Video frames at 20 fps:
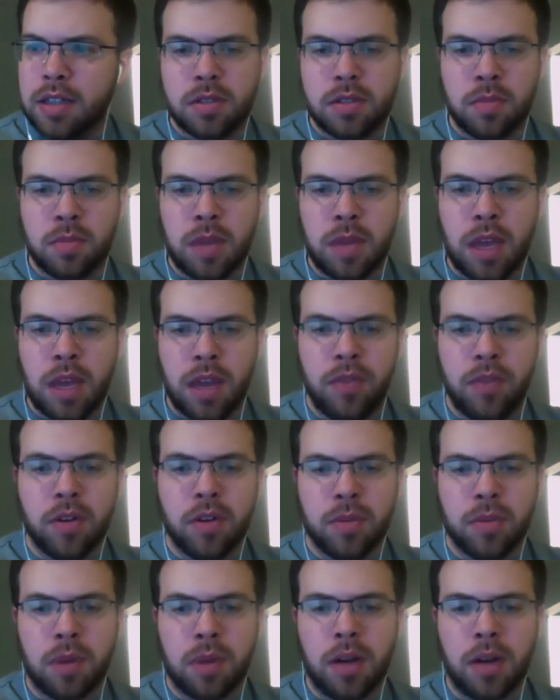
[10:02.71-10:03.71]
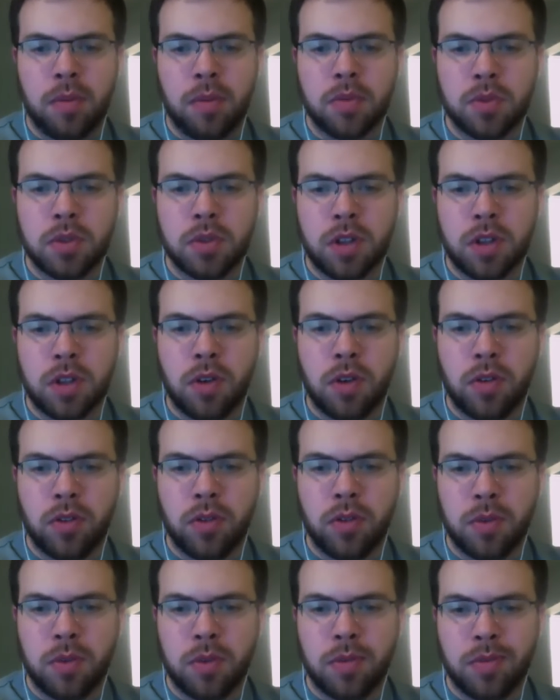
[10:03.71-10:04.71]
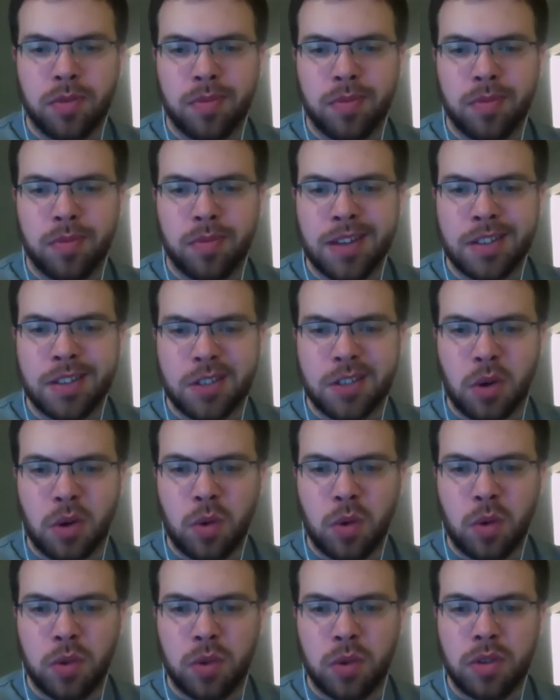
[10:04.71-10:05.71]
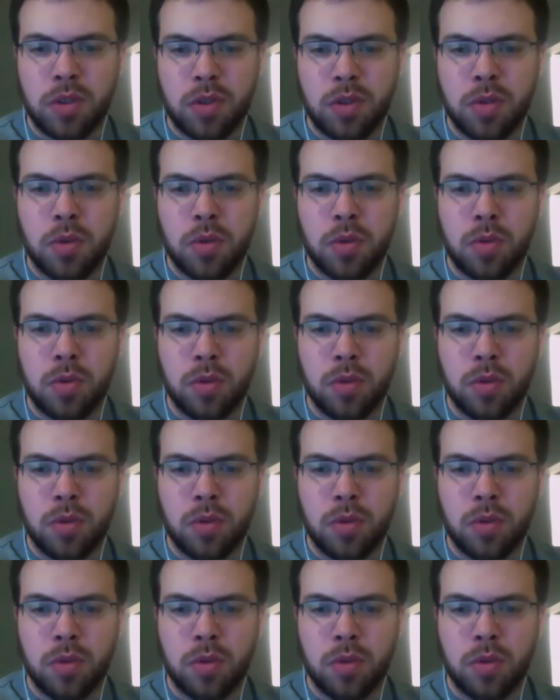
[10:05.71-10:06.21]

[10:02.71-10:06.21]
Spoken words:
behavior problems result from getting told to do